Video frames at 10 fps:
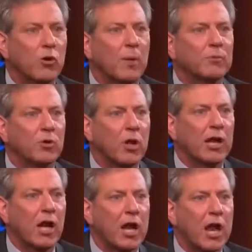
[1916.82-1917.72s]
own up to it
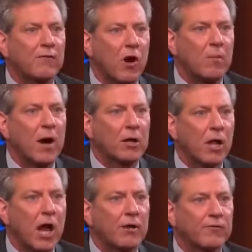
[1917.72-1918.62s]
like I have all my
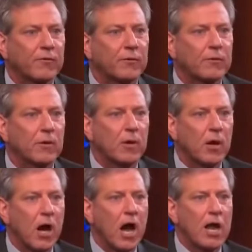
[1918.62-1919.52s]
life.
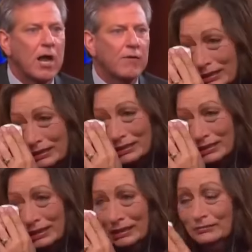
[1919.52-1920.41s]
I have
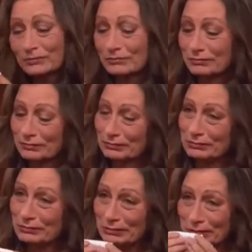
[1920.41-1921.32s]
blamed
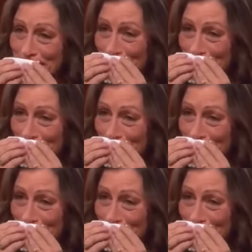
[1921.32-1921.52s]
myself all